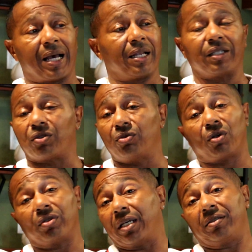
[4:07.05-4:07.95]
I'll let you
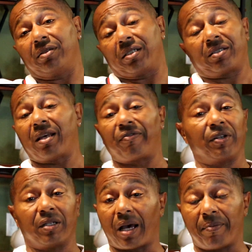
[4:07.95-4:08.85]
know that that's
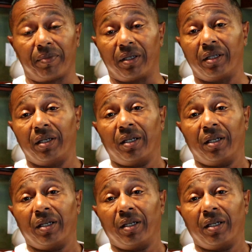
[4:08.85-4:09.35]
definitely not me.